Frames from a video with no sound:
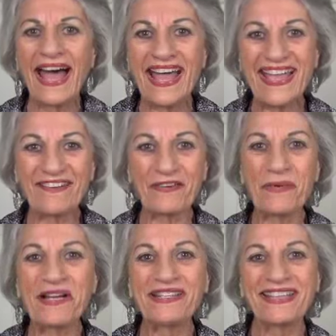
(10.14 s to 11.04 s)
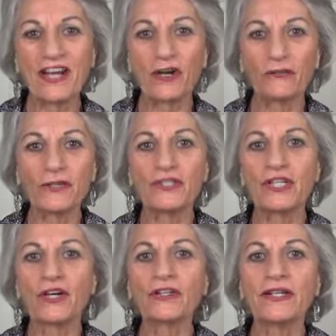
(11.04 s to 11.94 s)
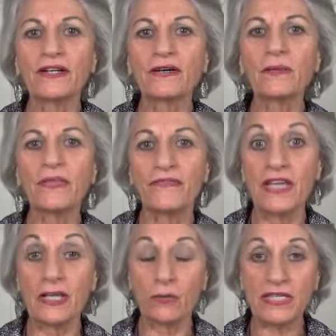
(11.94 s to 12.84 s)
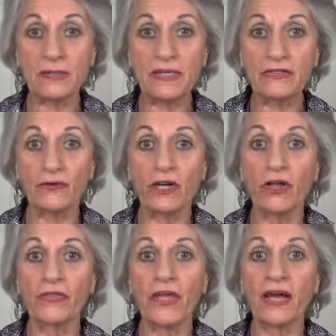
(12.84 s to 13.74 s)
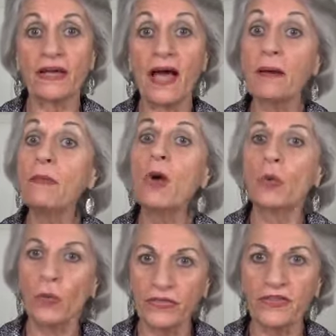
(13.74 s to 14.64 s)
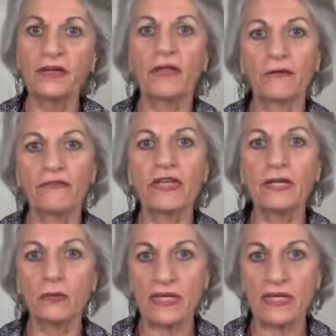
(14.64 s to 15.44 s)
Hi everyone, Carol Fitzgerald here with veganrecipesforhealth.com with another vegan